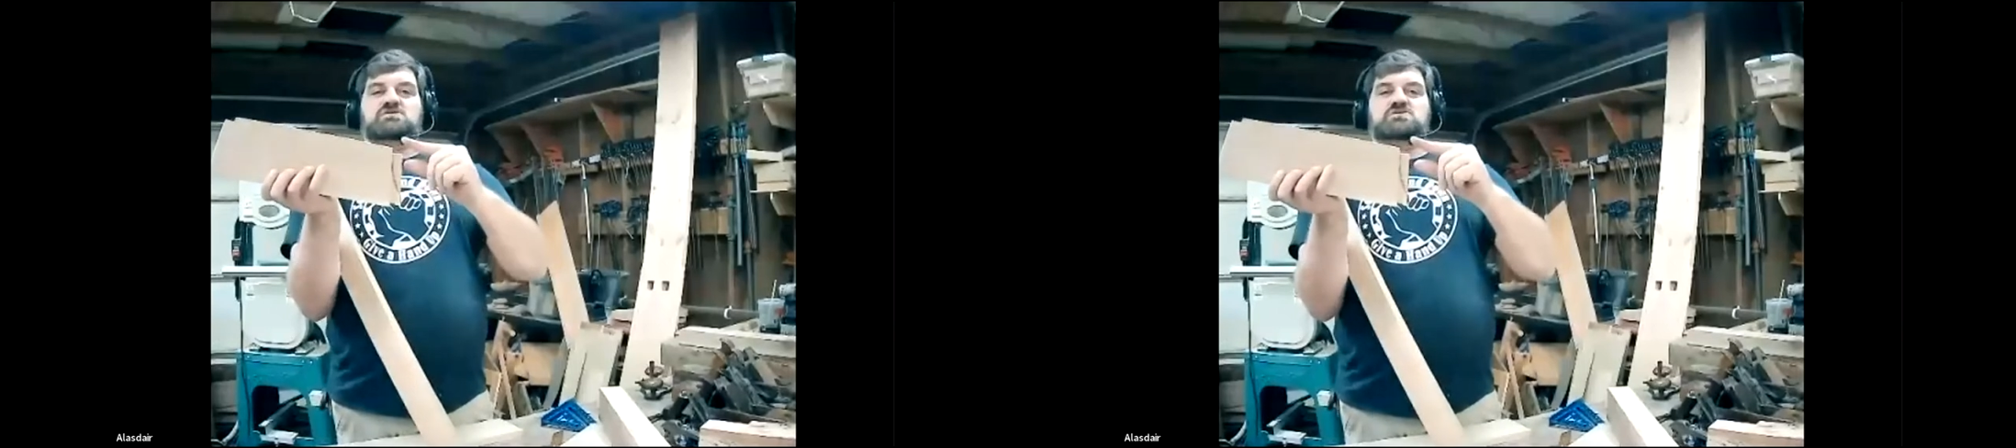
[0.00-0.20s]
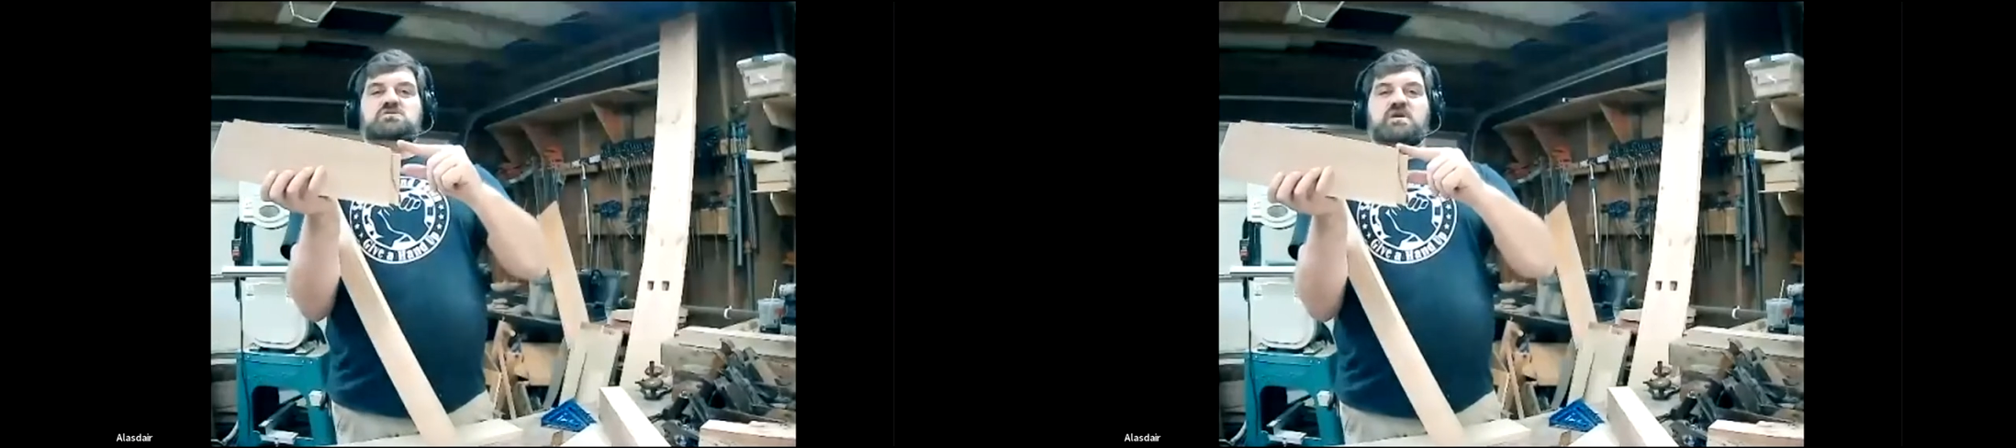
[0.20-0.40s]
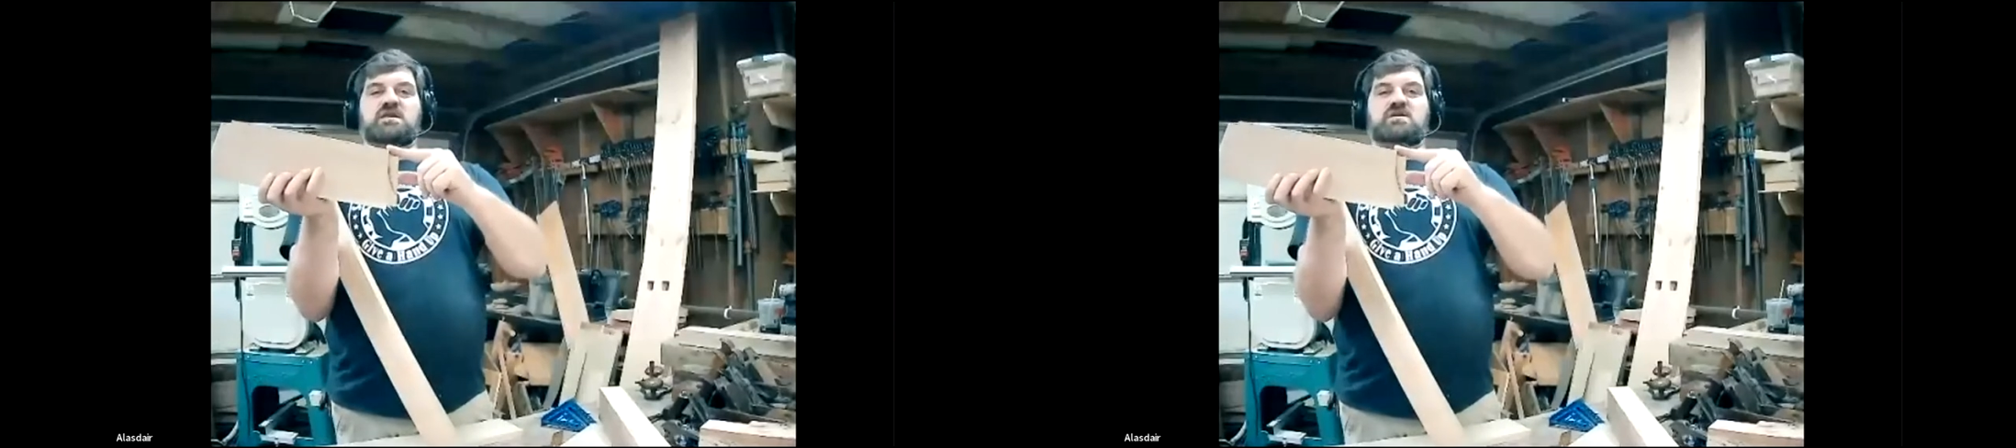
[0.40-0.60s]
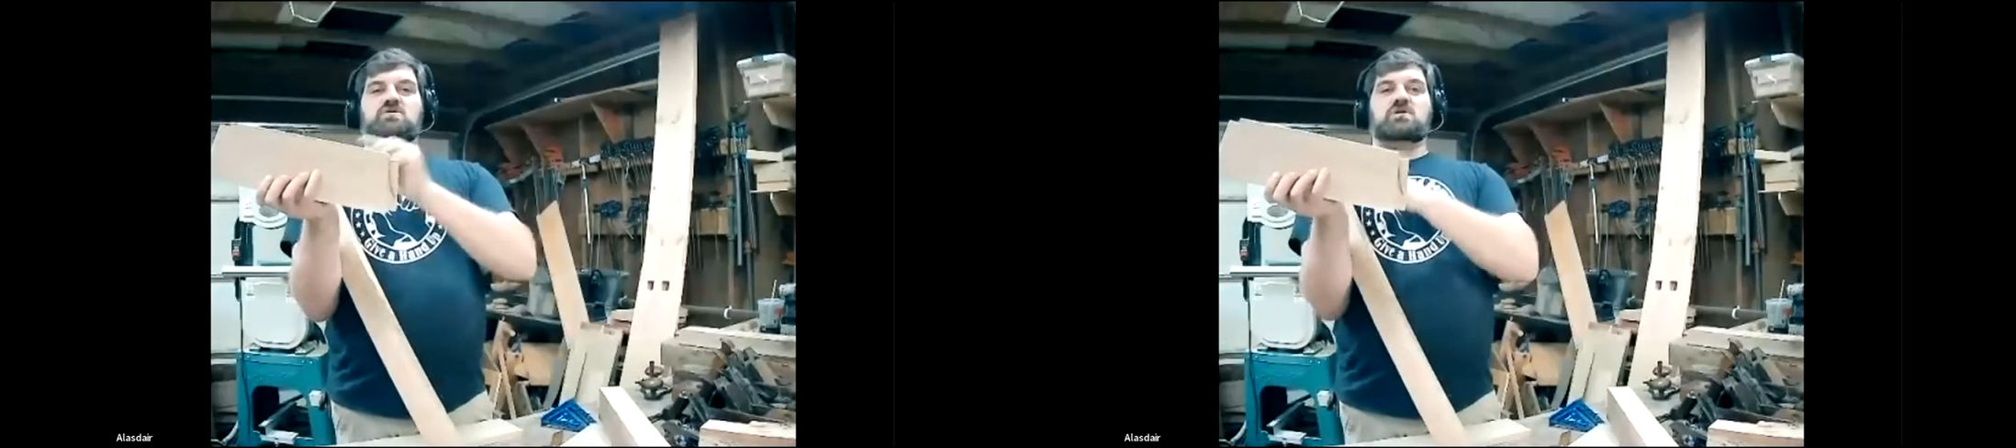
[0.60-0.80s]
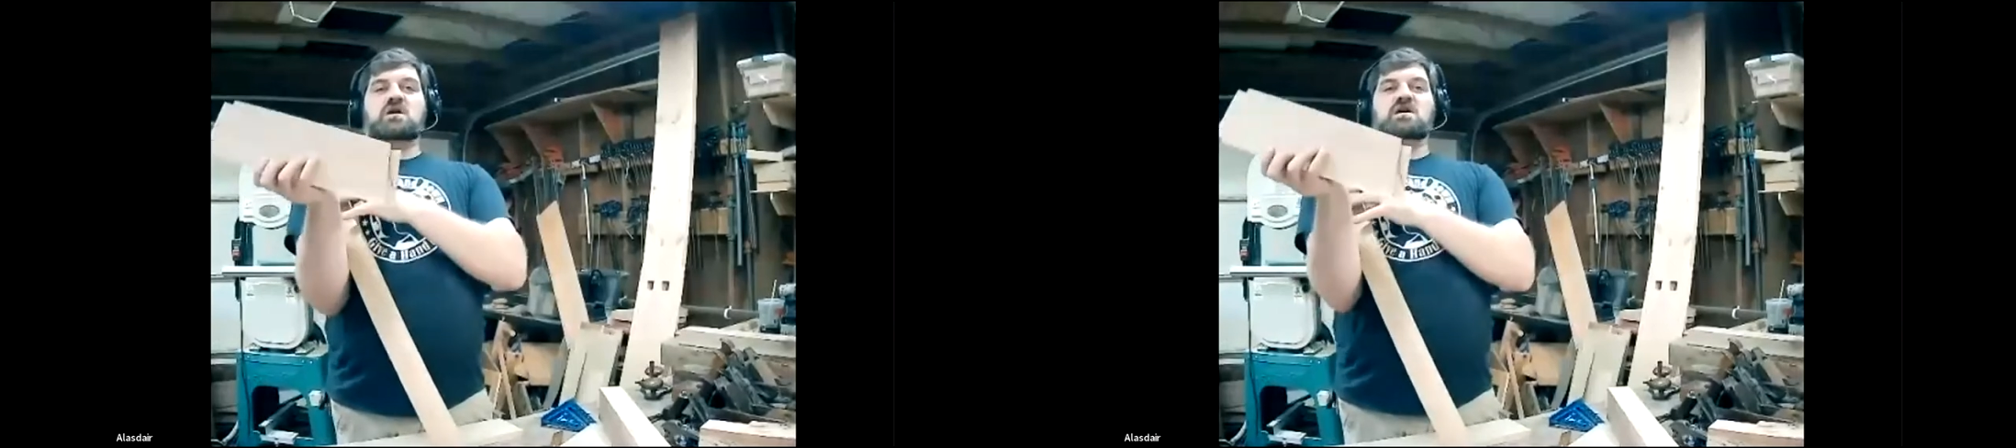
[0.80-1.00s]
straight
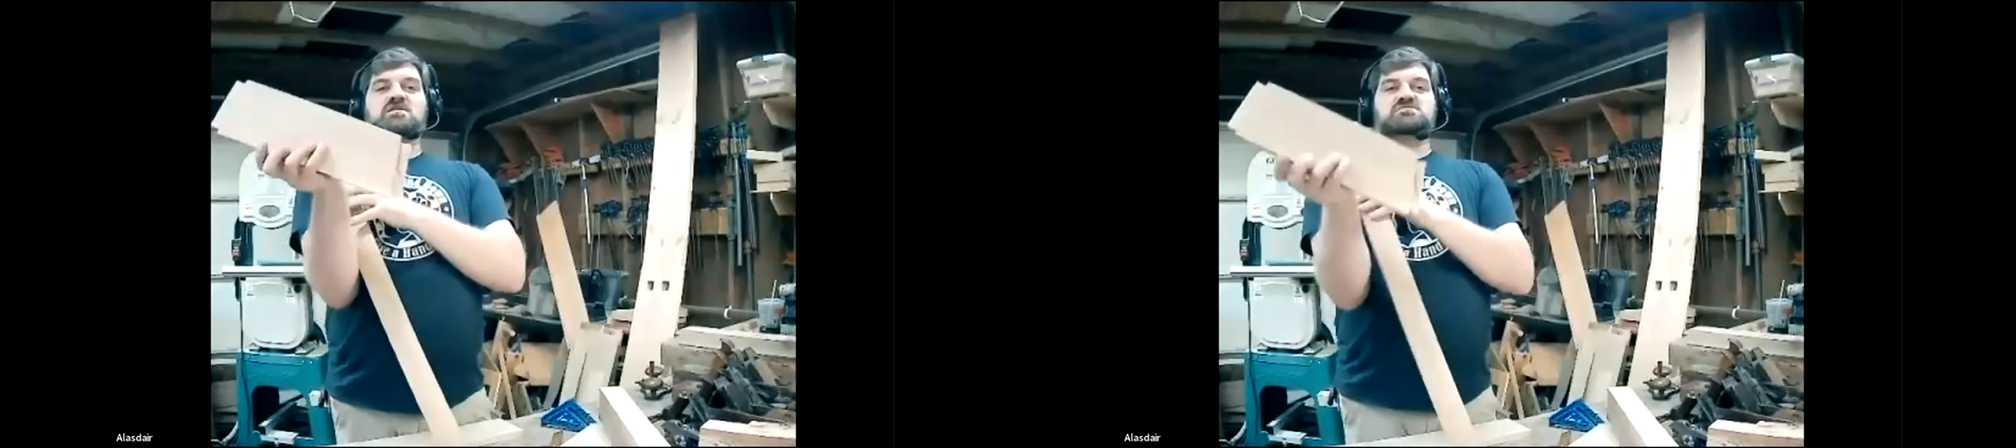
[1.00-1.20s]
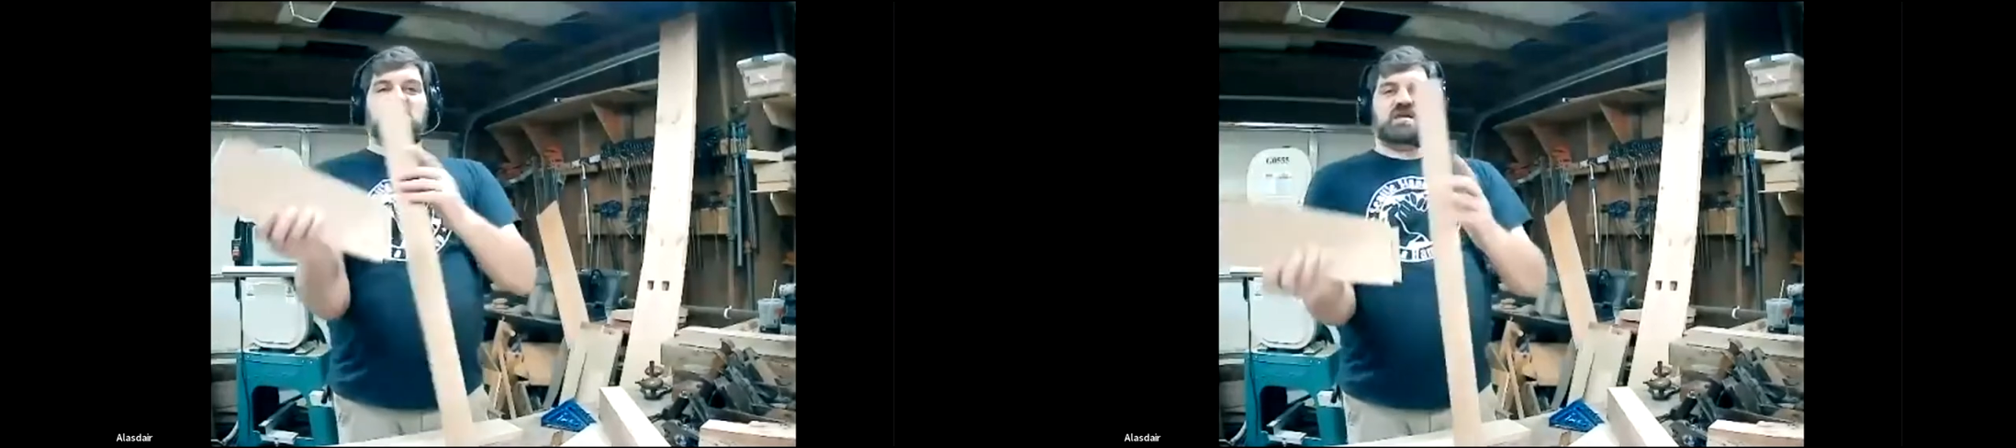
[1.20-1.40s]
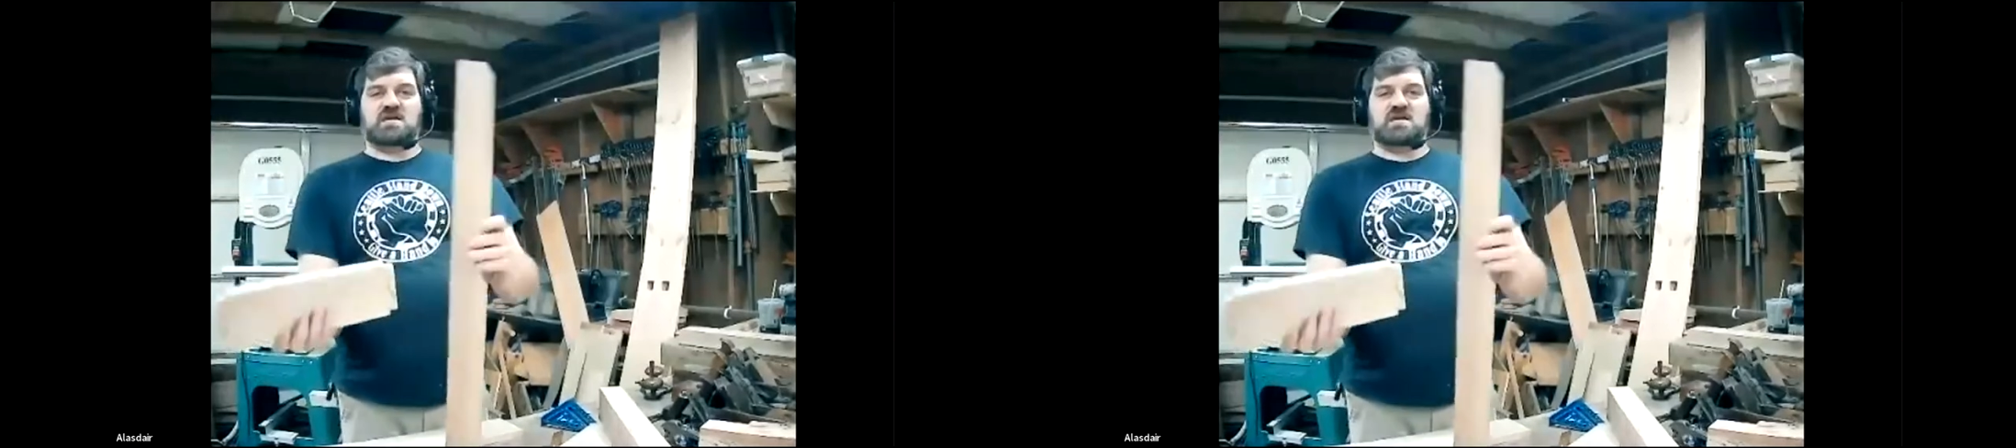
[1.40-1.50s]
across,